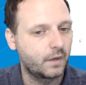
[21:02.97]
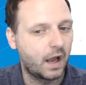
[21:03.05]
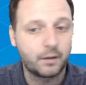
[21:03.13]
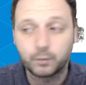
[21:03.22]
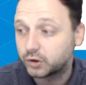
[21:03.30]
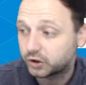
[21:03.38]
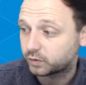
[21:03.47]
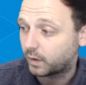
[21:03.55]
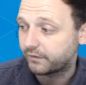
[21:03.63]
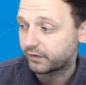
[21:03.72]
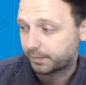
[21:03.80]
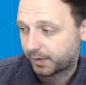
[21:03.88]
We're just waiting
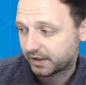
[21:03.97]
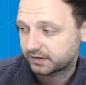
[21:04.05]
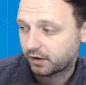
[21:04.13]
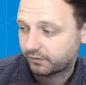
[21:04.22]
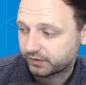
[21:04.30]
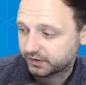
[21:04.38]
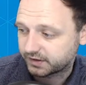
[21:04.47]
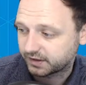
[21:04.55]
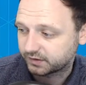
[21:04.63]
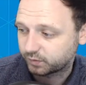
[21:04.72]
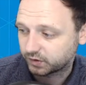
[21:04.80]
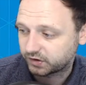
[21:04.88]
for the press
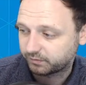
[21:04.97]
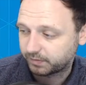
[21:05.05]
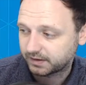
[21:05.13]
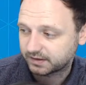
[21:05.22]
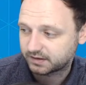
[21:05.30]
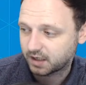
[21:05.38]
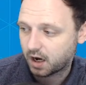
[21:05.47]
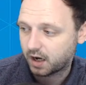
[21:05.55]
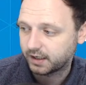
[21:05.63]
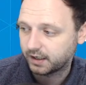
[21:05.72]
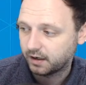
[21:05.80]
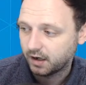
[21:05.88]
conferences, which have been
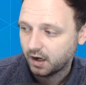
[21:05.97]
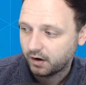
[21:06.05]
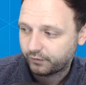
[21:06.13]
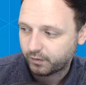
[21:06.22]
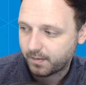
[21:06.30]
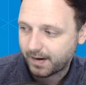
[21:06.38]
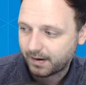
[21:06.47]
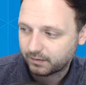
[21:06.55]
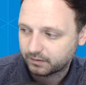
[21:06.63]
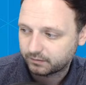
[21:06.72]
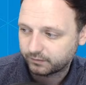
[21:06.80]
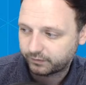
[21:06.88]
starting from
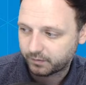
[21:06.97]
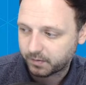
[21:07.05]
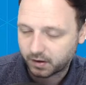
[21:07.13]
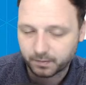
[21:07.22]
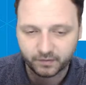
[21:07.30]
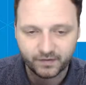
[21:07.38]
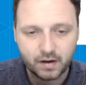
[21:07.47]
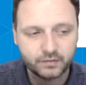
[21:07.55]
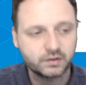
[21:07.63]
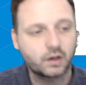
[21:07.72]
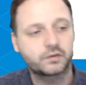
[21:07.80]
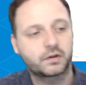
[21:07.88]
a couple of hours
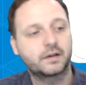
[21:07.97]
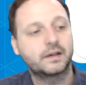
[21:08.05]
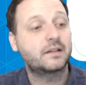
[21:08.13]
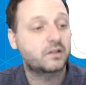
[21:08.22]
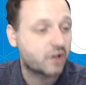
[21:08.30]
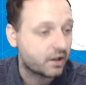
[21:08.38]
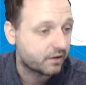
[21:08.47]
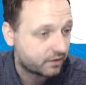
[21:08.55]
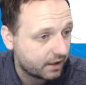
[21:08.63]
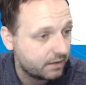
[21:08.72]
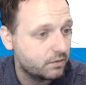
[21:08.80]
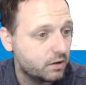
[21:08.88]
ago, so I need to check the
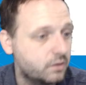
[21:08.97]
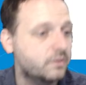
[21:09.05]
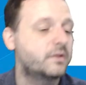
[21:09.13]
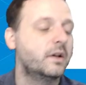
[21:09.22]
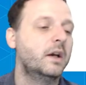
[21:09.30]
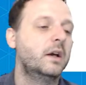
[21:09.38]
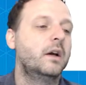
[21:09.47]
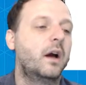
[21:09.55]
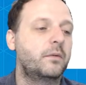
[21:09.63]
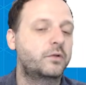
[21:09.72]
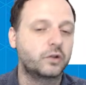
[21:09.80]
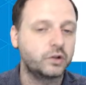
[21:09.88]
team news. I'm
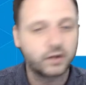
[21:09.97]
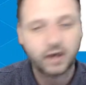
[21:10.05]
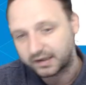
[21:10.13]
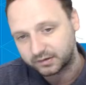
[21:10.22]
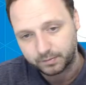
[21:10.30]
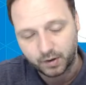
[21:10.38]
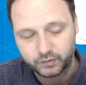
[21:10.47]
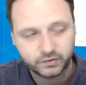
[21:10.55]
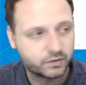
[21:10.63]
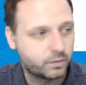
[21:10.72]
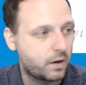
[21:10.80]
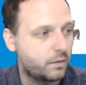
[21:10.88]
sure you guys will post
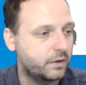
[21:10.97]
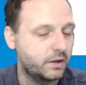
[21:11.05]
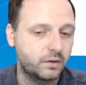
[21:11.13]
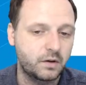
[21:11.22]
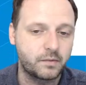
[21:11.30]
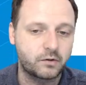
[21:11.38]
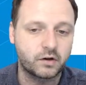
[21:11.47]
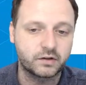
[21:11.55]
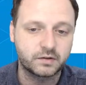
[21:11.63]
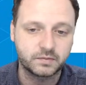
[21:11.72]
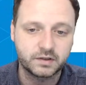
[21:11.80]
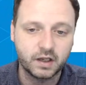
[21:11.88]
as well when you come across
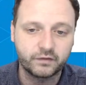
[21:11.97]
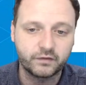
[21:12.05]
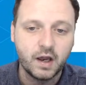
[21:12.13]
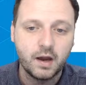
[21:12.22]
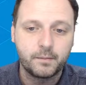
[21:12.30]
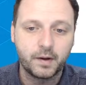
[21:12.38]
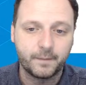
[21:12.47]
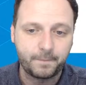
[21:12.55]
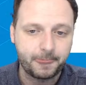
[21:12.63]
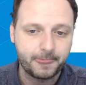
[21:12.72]
some stuff. But